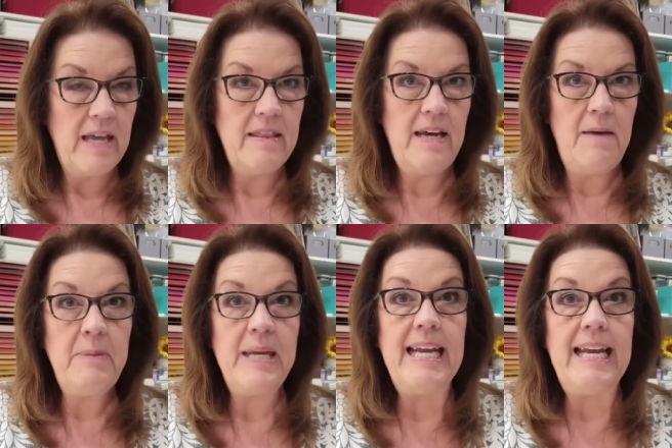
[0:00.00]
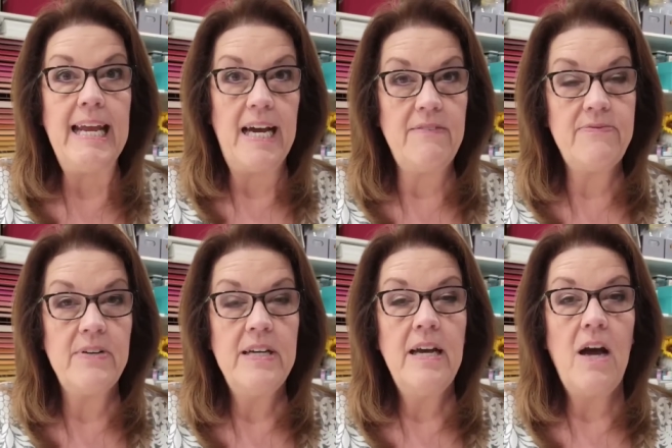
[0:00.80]
the PDF
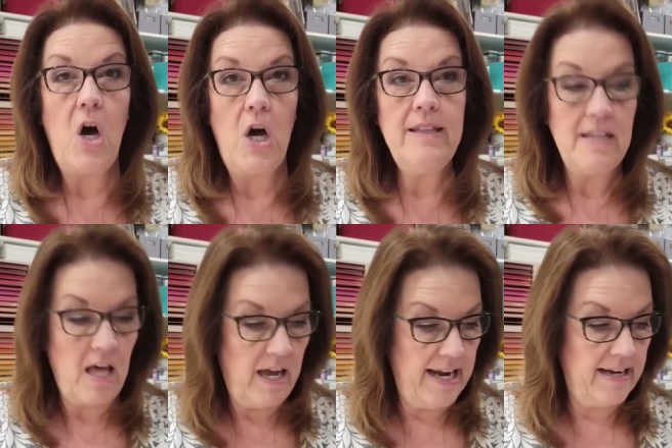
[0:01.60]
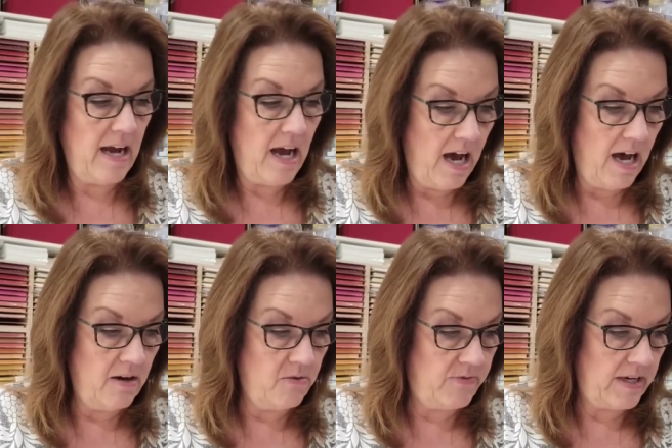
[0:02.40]
online
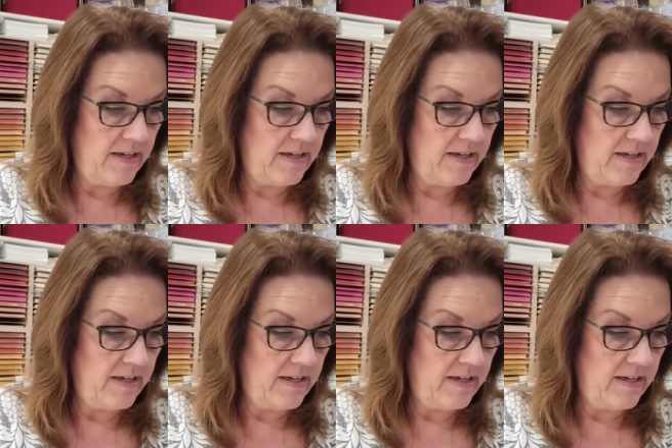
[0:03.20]
of,